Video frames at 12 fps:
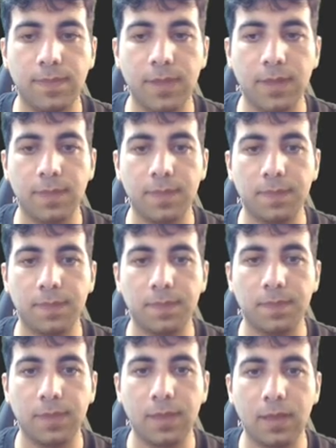Yep.
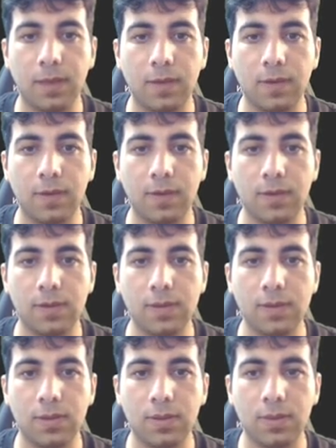
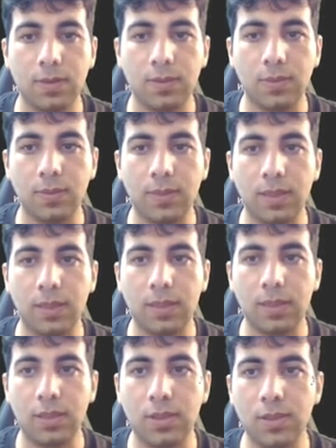So we
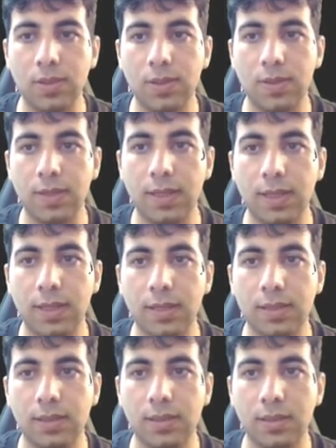encoded
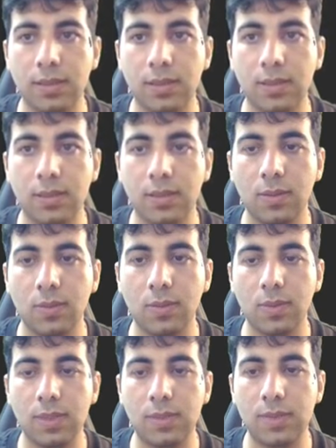that.
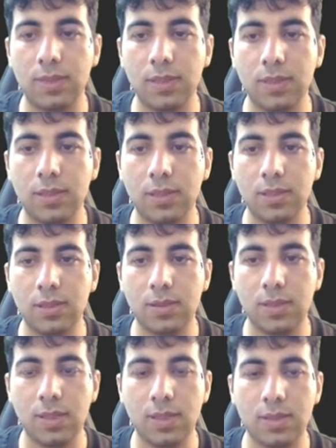What we need to do
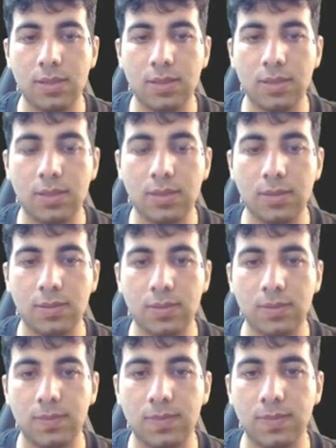is
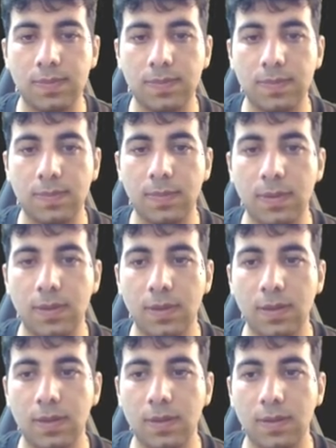to
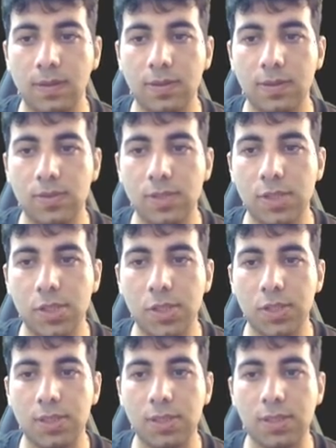
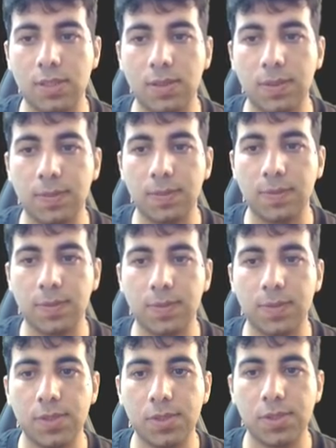return it. So before
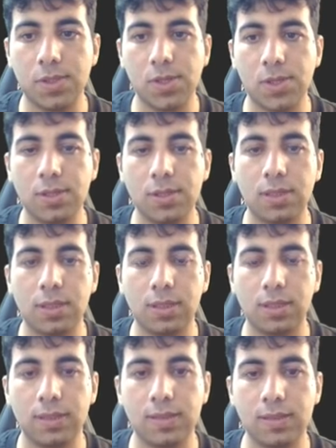we return,
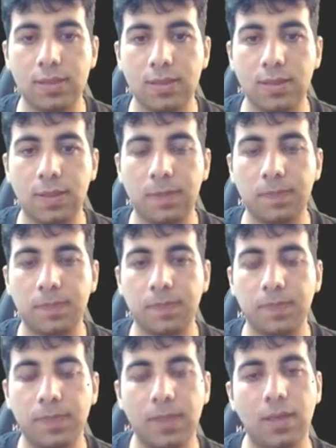let's to
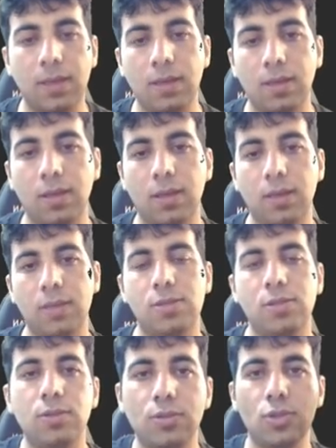
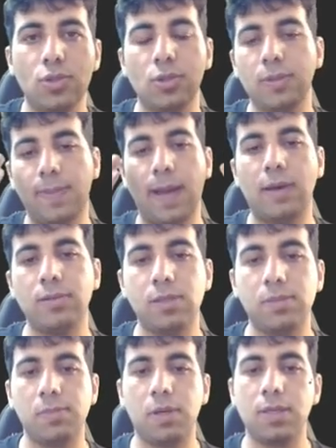show the
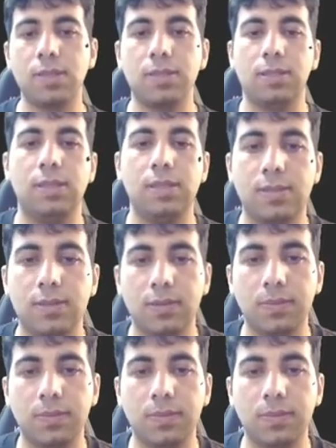bounding box, let's